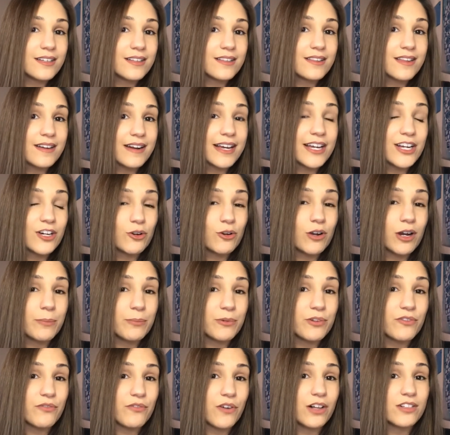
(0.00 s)
that I grew up
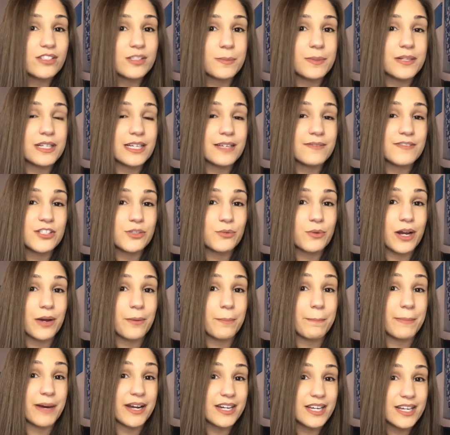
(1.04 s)
with false beliefs
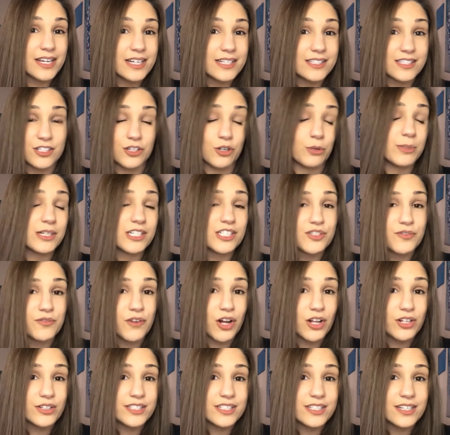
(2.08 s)
around money, it's nobody's
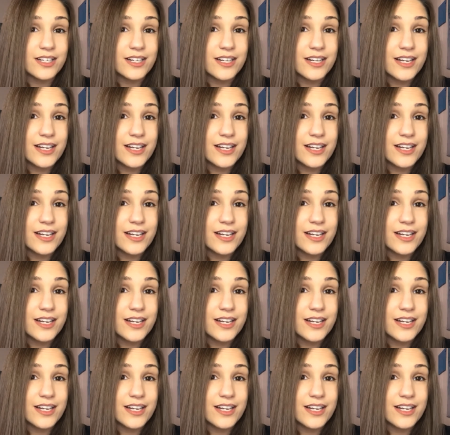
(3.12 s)
fault,